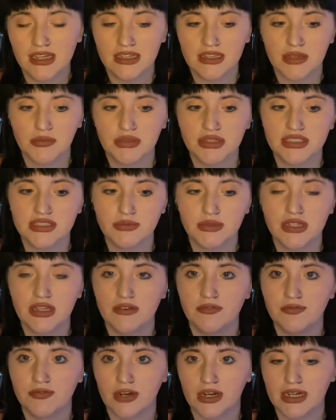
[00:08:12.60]
The police would
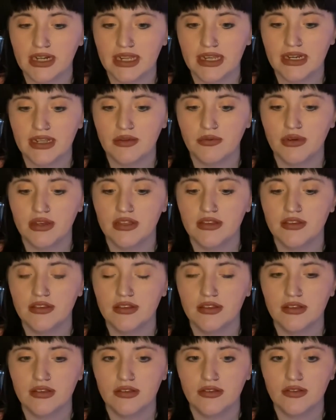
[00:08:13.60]
confront Nannie with
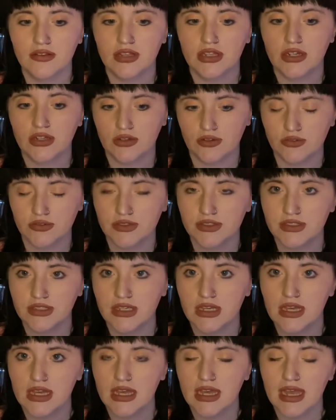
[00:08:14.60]
the news
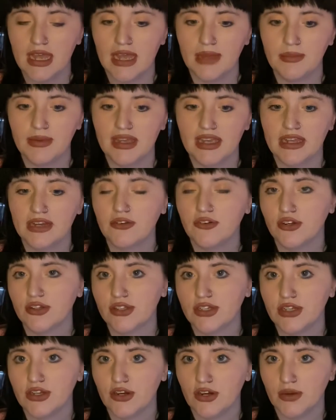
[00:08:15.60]
and began
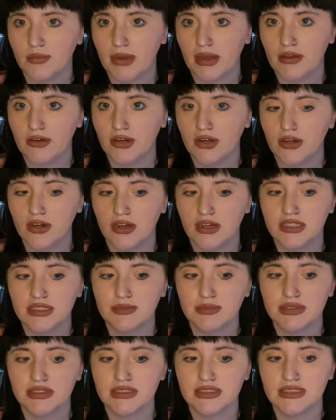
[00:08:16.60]
grilling her about her
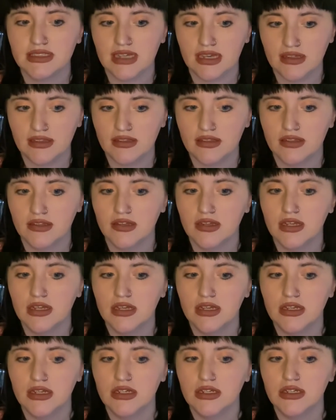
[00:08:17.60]
husband's death.
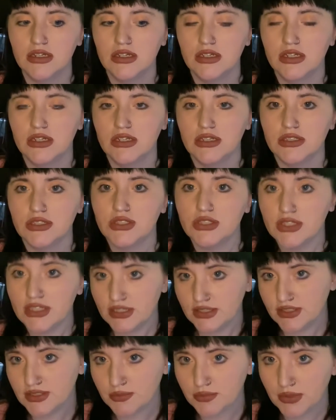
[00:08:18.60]
To their
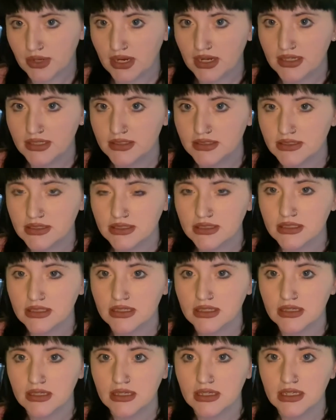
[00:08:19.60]
surprise,
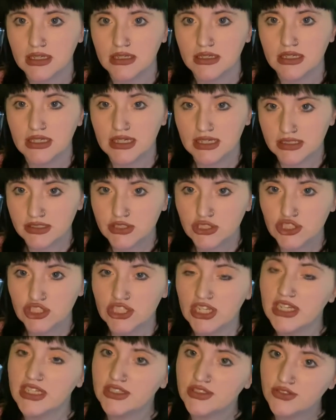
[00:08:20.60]
yes,
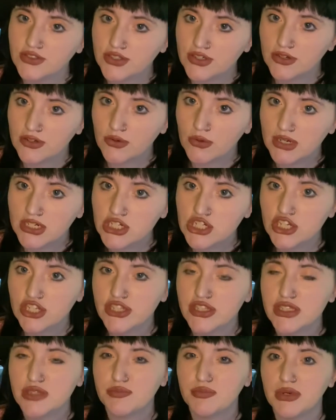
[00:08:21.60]
she answered their
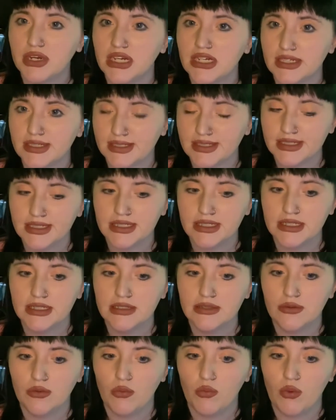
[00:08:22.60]
questions, but
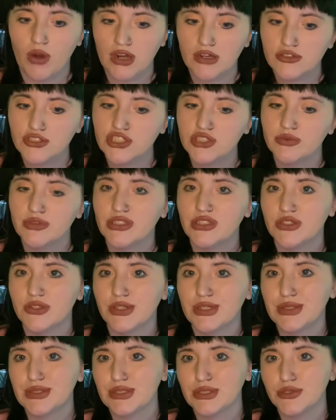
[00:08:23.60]
while she was
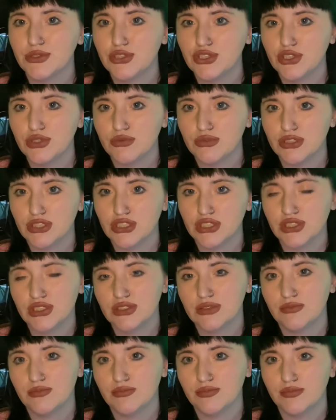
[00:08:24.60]
doing so, she would
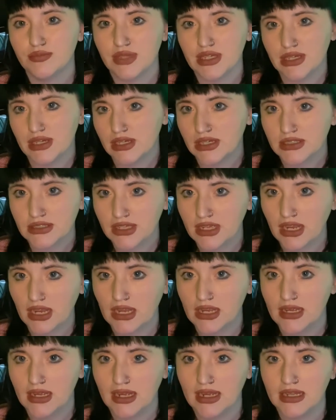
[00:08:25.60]
just be giggling,
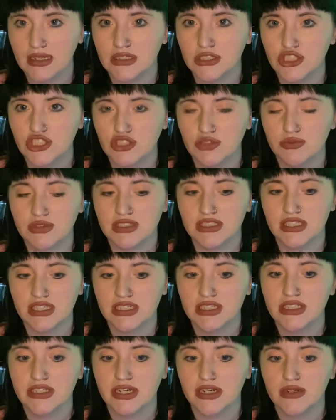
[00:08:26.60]
and she was
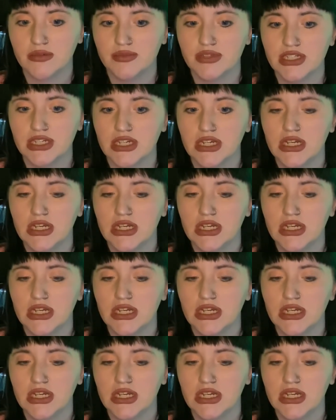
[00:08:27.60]
then dubbed